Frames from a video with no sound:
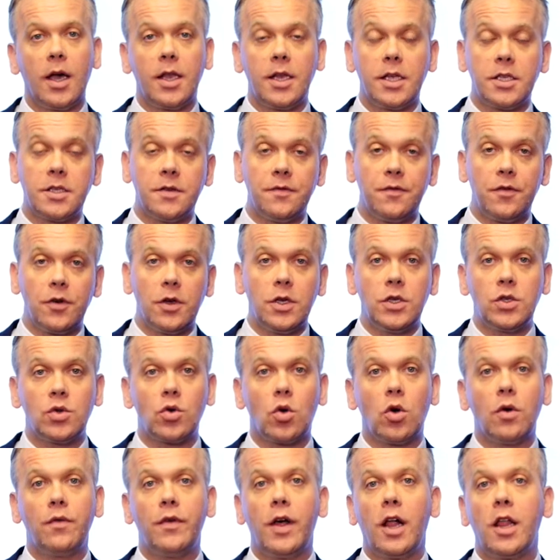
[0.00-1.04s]
And that's a very
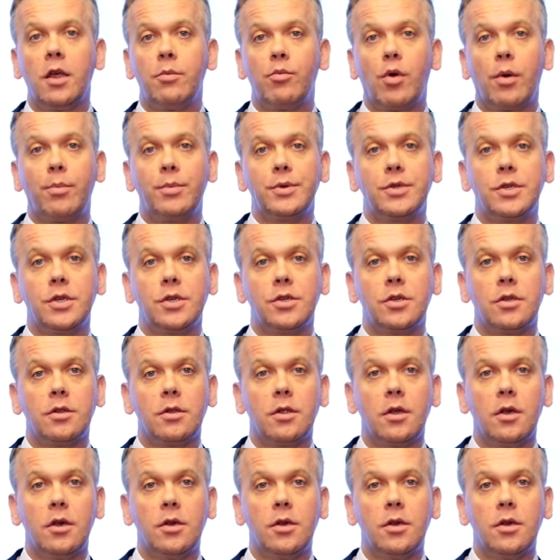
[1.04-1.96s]
strong value proposition.